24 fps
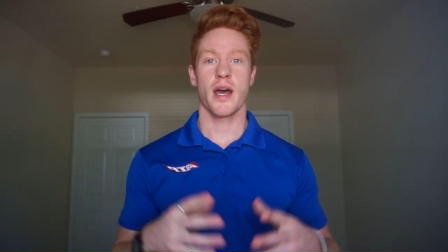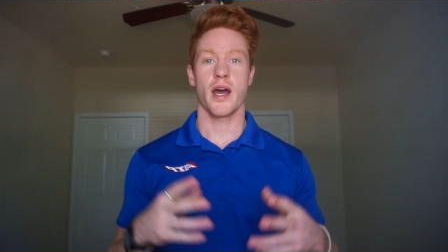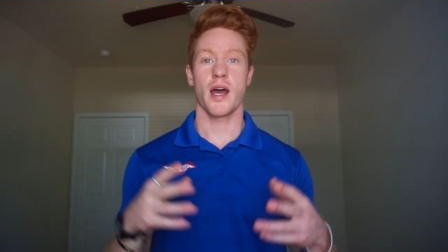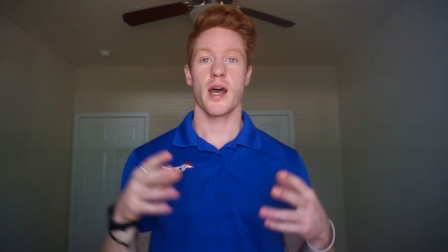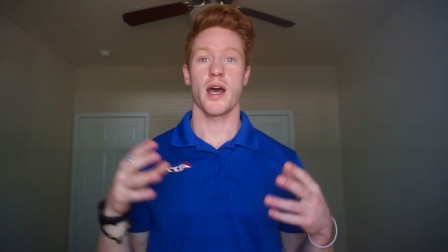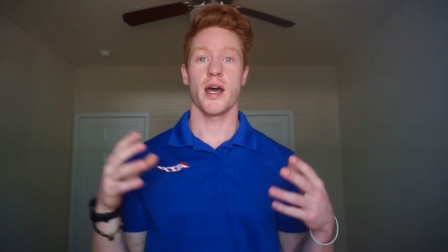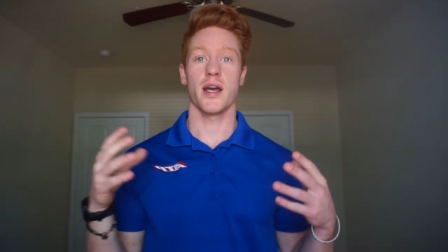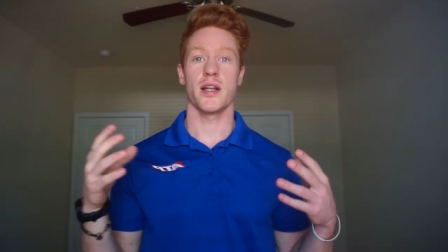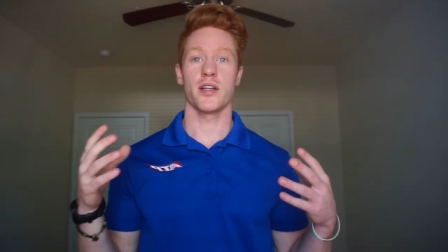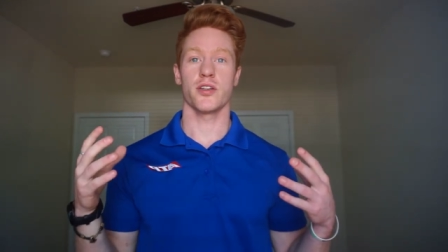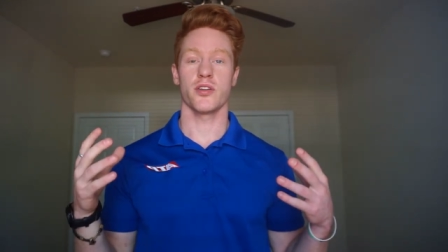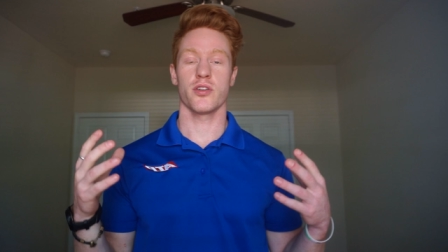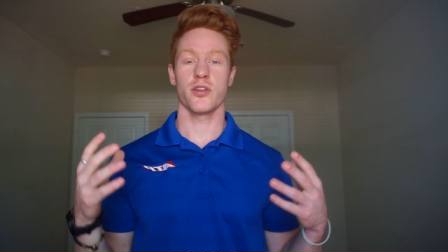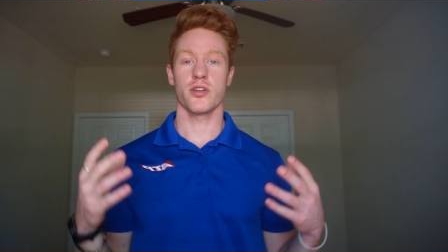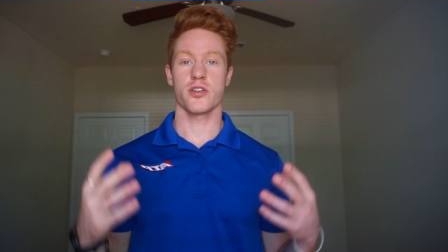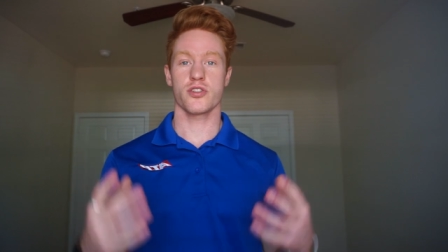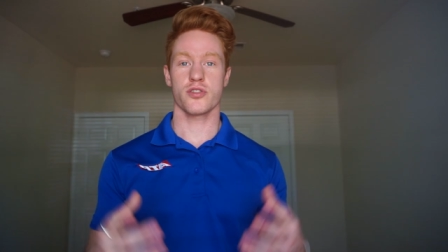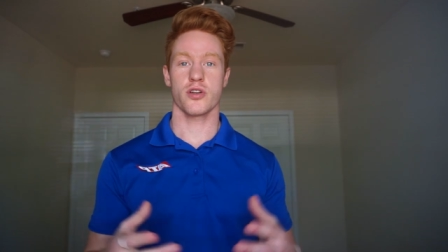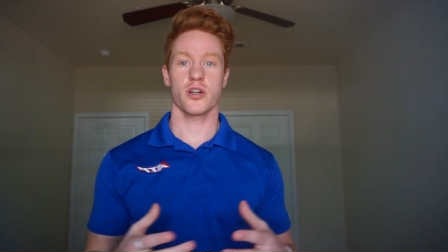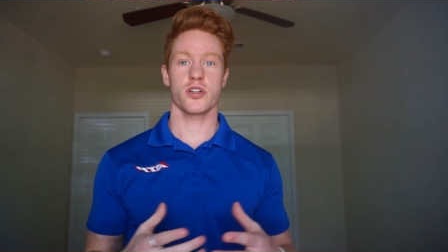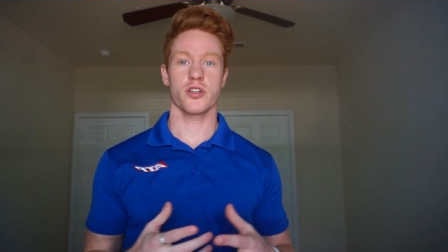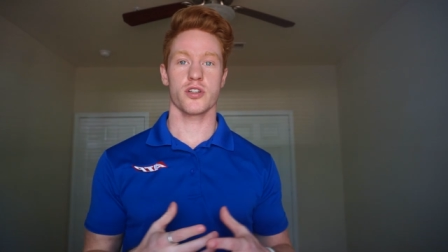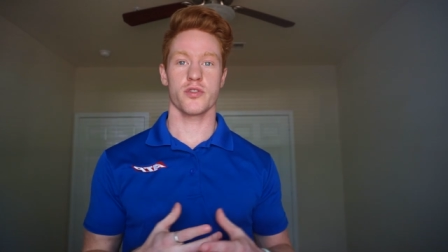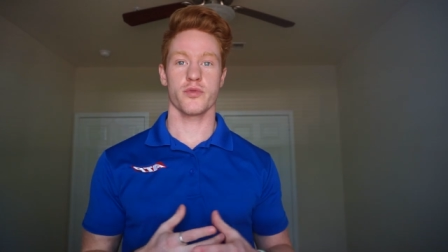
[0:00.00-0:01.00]
and your
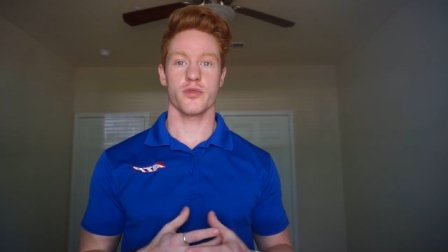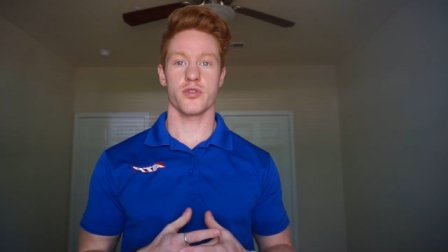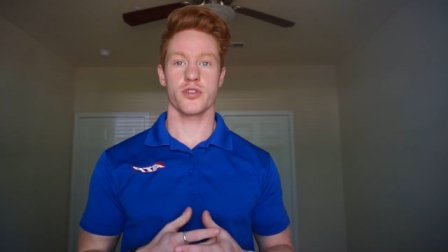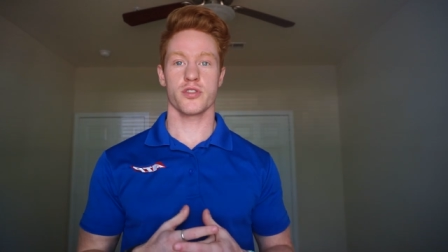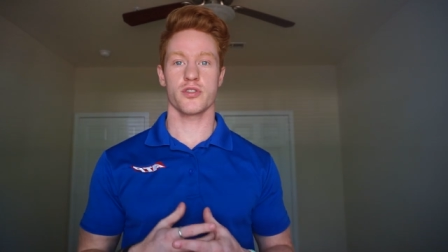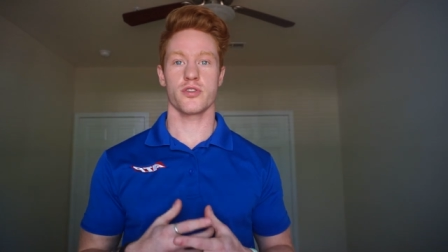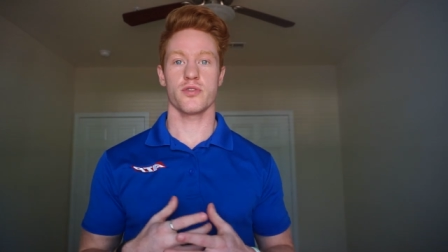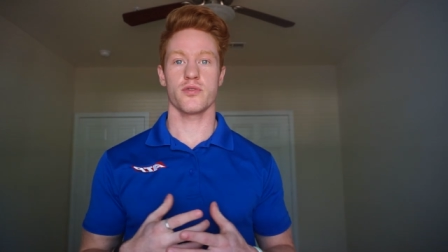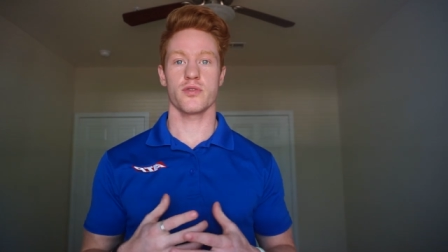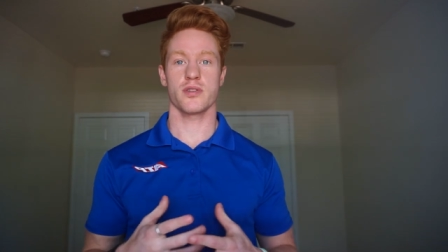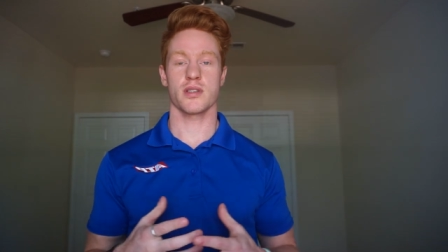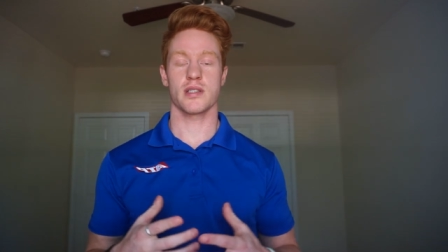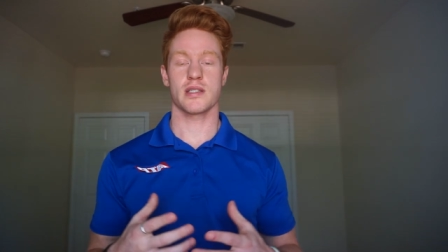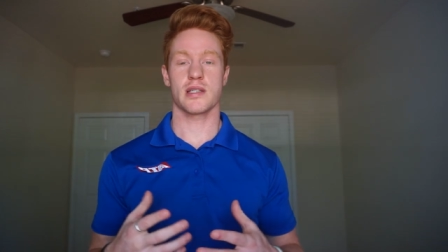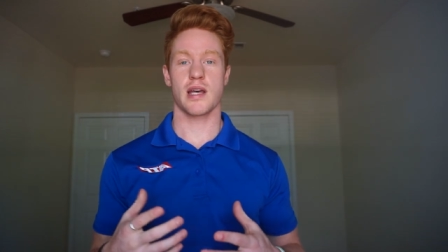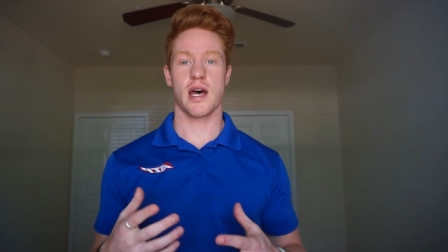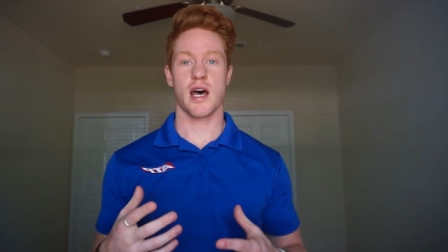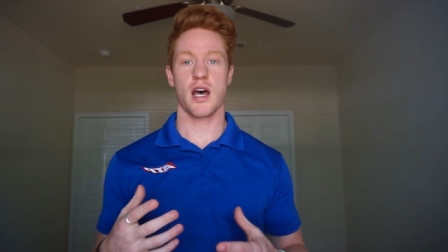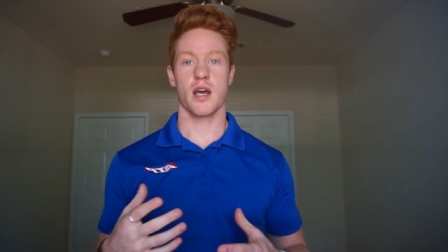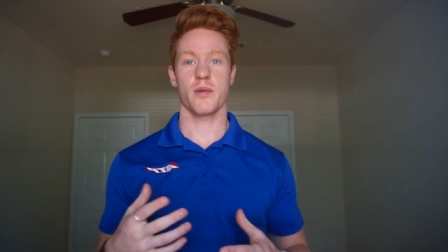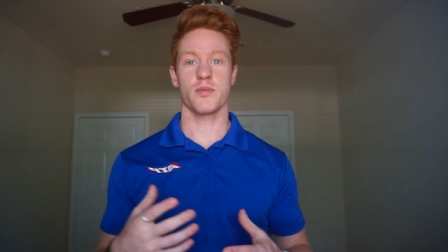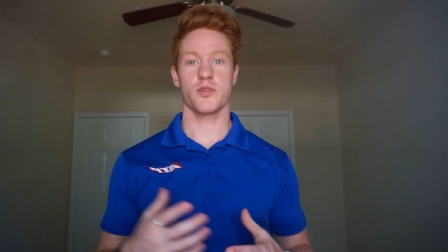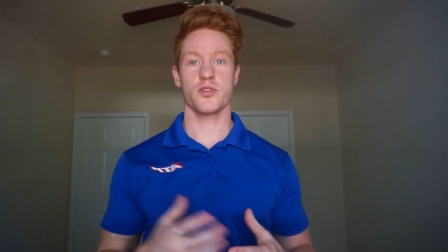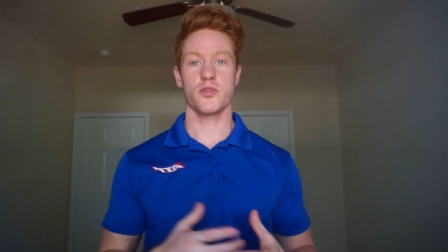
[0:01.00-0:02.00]
instructor will just use this
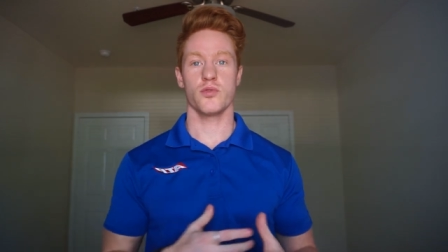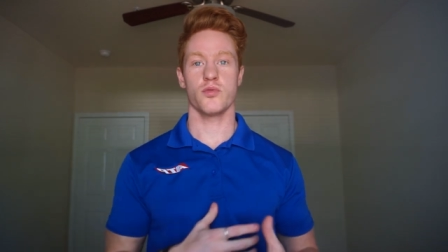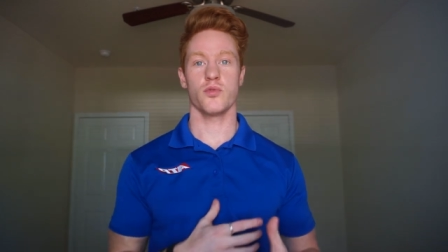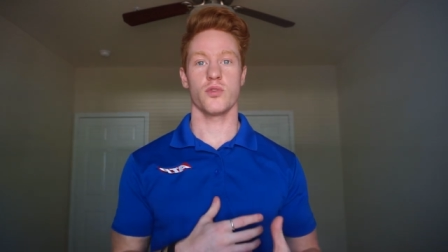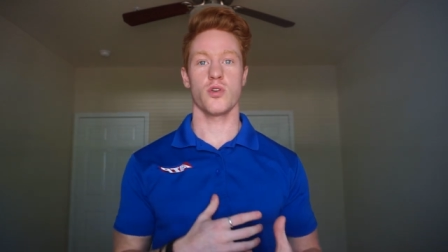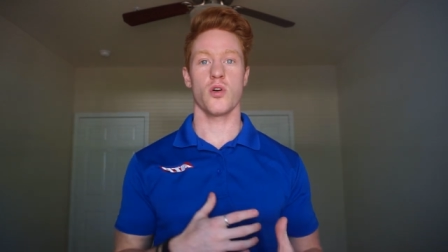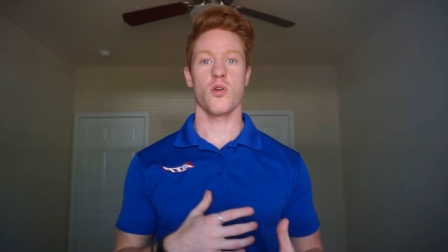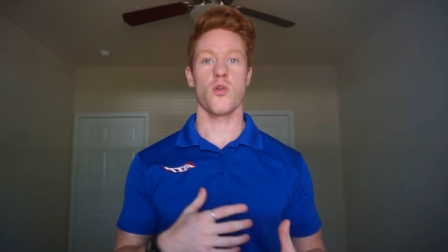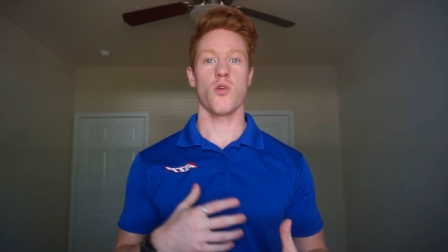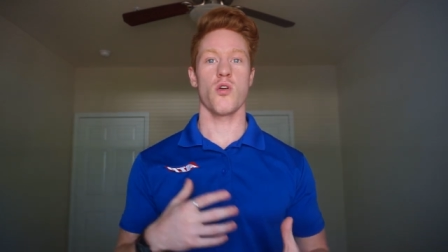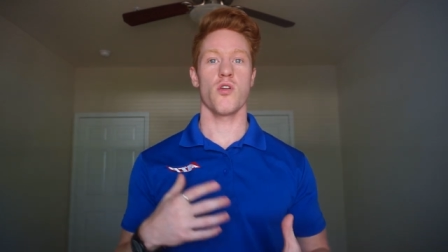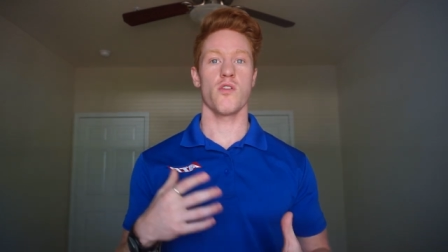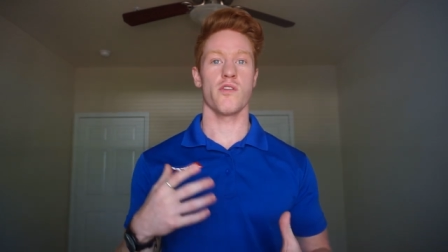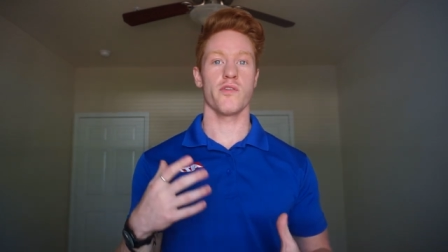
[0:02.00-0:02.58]
time to go